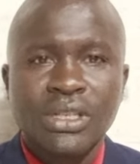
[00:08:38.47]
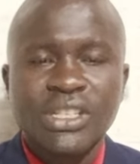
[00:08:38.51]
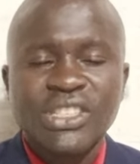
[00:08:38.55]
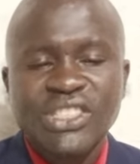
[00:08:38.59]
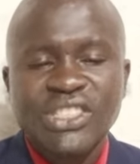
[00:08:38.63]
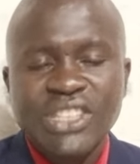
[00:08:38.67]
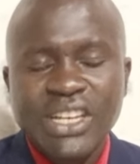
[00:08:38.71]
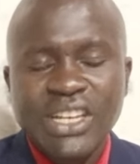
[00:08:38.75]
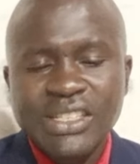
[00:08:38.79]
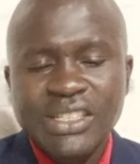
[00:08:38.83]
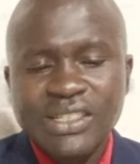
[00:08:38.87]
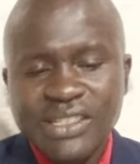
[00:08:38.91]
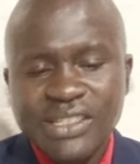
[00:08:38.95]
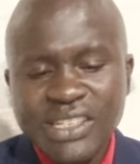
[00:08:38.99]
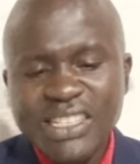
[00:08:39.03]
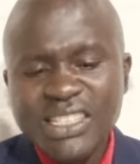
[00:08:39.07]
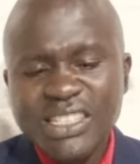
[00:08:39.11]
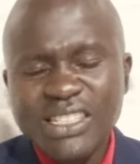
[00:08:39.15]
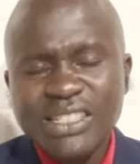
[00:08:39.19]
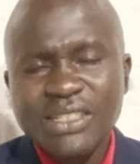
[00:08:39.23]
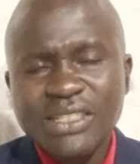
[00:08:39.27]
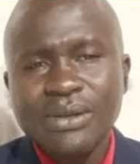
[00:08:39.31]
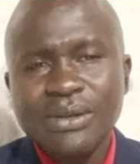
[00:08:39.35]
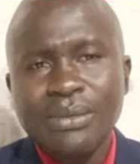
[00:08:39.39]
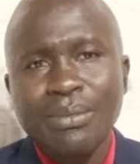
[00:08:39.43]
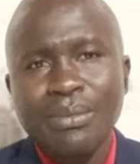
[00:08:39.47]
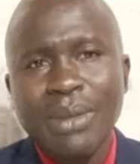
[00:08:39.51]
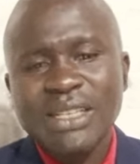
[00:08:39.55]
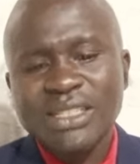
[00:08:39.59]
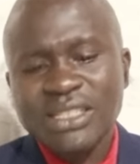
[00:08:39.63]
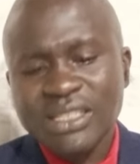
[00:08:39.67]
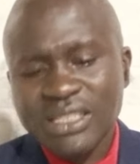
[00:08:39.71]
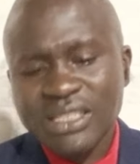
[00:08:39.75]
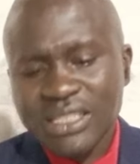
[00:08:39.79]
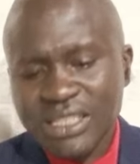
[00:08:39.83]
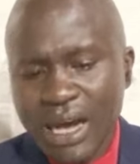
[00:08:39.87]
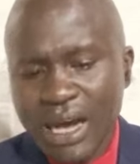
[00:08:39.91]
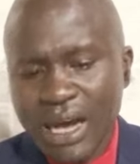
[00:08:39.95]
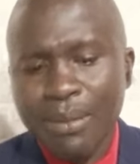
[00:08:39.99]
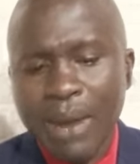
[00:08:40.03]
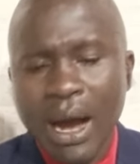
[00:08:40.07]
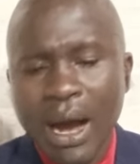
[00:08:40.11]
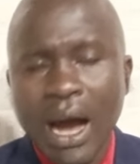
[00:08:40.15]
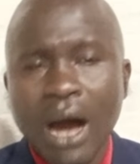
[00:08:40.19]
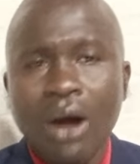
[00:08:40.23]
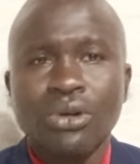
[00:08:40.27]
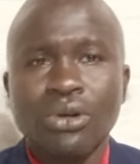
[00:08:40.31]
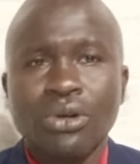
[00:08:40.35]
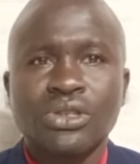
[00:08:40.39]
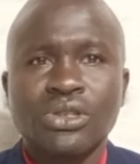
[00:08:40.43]
Gen Zs must come
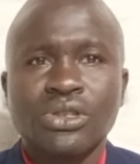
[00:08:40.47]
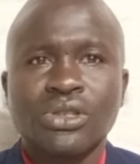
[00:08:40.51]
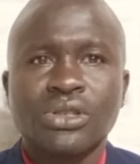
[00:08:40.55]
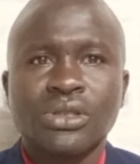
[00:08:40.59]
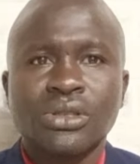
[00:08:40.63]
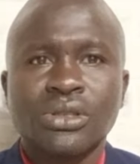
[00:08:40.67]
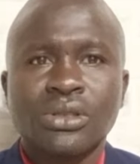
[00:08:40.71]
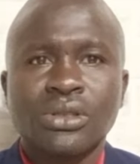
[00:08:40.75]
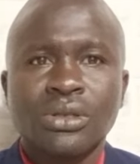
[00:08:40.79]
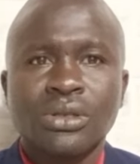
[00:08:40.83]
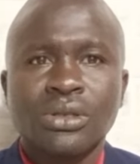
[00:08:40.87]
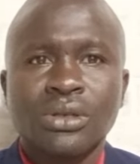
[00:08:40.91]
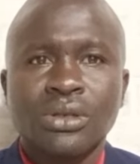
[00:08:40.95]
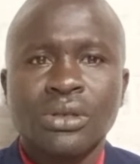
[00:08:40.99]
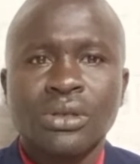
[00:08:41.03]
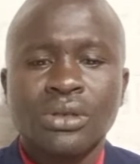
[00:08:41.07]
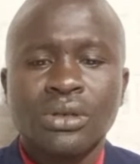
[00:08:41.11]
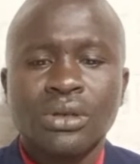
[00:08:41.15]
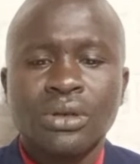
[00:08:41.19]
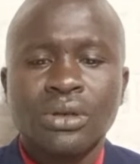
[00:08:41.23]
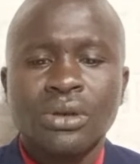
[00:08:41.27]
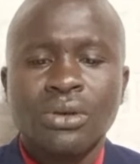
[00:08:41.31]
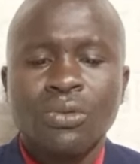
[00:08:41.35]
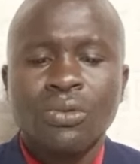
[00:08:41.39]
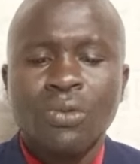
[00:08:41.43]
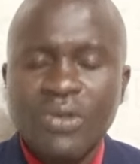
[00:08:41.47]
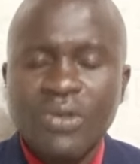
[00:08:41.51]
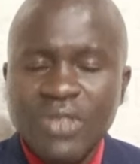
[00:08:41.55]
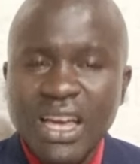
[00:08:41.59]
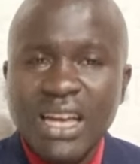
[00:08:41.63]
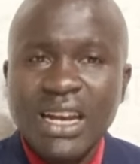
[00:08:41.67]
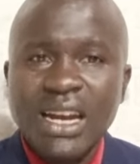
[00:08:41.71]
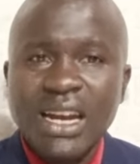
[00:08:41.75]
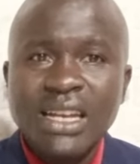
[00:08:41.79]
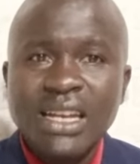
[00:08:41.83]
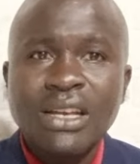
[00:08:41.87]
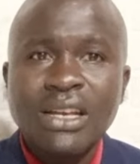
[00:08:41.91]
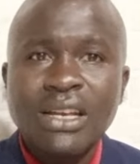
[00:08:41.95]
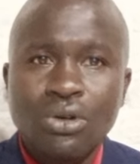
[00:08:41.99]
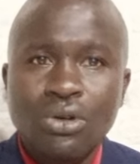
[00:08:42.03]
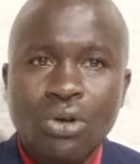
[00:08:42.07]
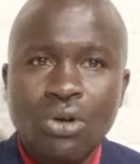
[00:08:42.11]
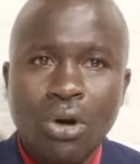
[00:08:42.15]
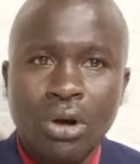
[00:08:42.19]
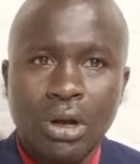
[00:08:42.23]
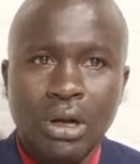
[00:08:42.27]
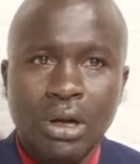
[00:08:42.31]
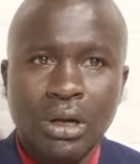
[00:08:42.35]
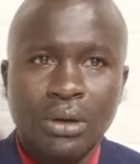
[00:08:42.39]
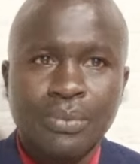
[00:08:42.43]
out with their rallying
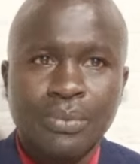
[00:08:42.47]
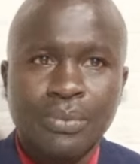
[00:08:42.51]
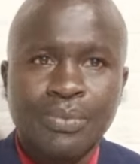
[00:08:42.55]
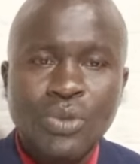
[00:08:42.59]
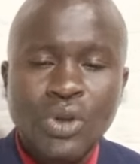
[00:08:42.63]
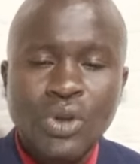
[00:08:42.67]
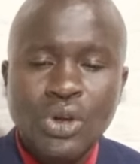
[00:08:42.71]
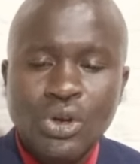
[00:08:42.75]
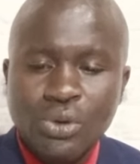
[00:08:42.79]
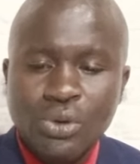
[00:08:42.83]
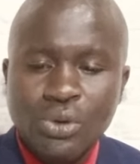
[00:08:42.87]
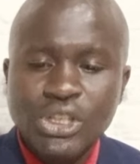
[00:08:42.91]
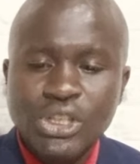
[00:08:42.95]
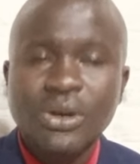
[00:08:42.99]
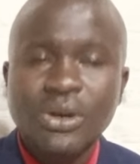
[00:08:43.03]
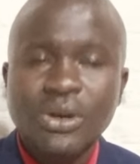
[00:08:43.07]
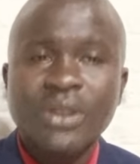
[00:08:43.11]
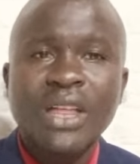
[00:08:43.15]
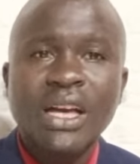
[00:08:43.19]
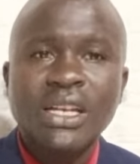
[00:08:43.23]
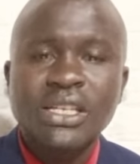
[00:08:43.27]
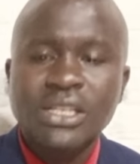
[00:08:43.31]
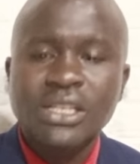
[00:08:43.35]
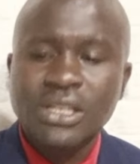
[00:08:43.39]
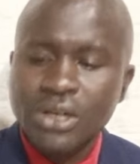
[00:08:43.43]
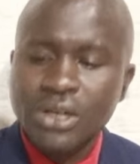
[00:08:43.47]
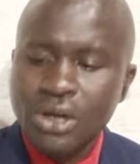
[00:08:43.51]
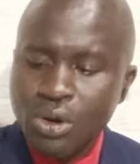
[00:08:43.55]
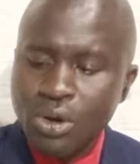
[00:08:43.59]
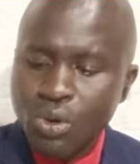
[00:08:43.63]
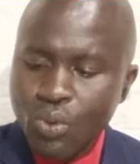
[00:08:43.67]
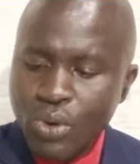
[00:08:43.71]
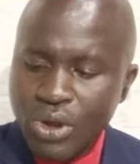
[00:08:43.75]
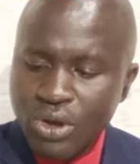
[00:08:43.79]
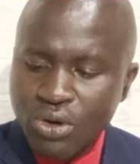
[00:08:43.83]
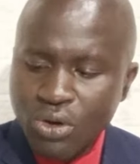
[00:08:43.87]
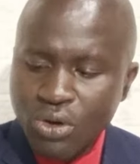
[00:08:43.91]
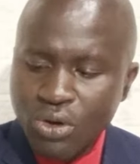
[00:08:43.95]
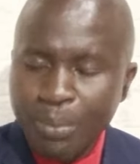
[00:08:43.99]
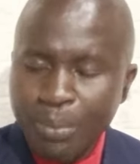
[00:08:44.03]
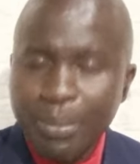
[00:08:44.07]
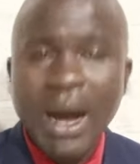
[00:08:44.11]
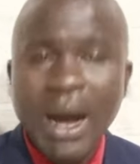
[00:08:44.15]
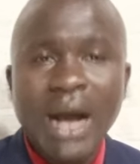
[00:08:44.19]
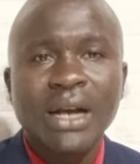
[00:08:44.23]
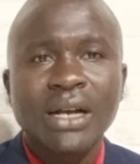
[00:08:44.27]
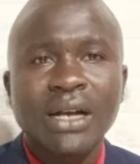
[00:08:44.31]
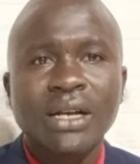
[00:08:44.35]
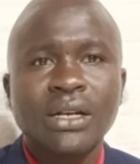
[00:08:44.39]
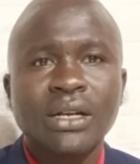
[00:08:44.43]
call to ensure that we go
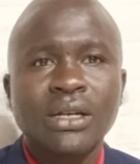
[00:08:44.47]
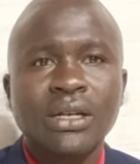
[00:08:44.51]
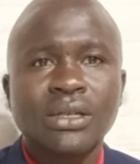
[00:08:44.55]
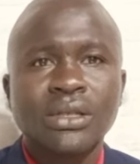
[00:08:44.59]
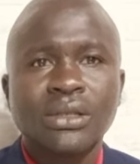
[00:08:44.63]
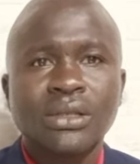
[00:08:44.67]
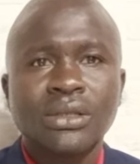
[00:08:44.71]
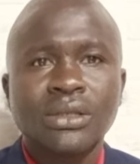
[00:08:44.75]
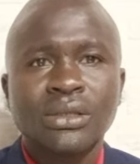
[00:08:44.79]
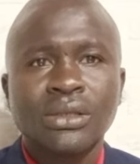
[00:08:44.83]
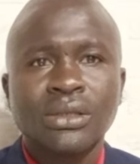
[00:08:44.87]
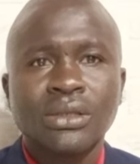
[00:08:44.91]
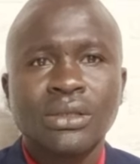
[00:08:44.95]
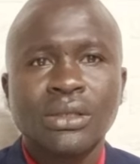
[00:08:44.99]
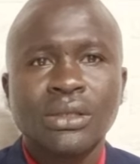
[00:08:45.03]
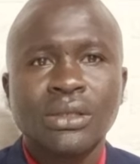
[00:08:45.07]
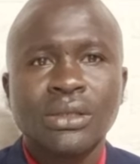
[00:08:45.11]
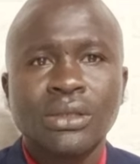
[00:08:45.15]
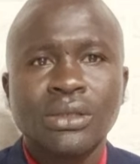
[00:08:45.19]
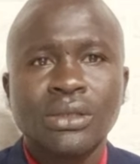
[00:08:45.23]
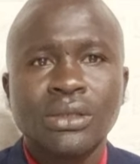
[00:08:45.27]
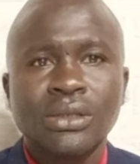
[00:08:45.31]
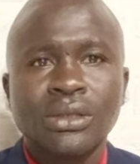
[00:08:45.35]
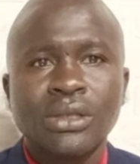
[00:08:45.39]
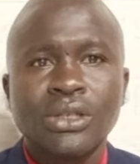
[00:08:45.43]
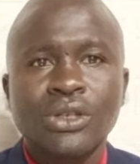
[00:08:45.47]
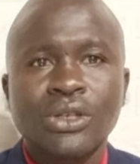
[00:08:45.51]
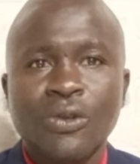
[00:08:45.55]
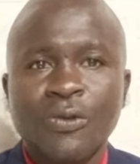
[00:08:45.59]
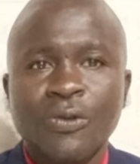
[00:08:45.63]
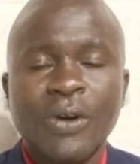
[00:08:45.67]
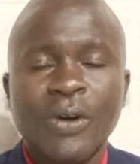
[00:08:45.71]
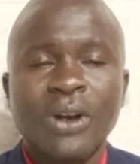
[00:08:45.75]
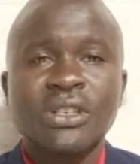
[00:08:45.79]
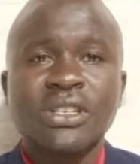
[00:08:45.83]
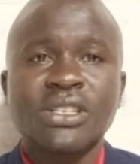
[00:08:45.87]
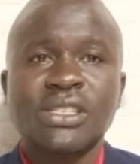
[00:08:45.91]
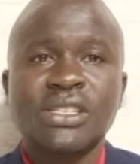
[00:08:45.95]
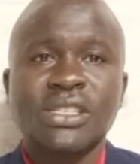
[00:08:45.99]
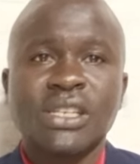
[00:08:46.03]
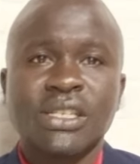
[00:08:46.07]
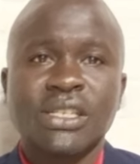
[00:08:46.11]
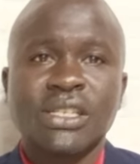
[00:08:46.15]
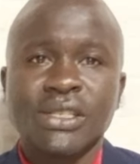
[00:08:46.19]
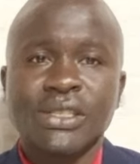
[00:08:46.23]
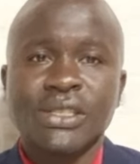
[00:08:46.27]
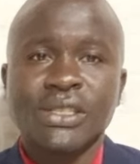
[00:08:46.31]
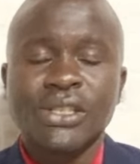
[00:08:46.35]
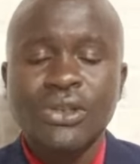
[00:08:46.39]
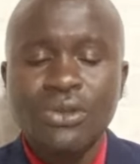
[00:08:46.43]
back to factory
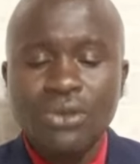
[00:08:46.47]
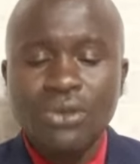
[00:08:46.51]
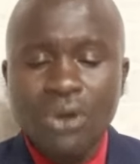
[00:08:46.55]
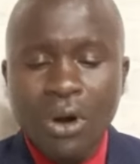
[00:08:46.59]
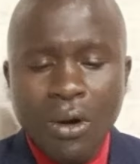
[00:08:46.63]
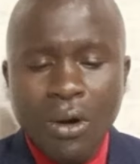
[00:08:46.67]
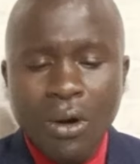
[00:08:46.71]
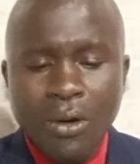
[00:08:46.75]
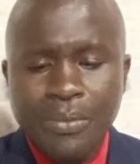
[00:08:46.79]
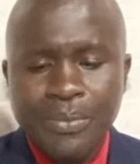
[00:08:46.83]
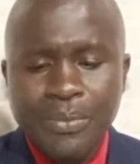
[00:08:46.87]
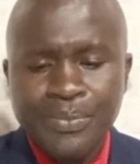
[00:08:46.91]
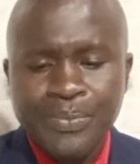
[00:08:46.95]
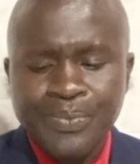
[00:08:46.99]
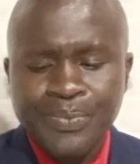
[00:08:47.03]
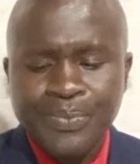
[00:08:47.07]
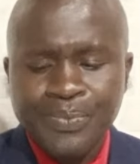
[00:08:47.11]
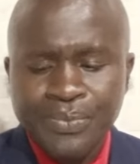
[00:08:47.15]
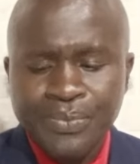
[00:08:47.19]
settings. You know,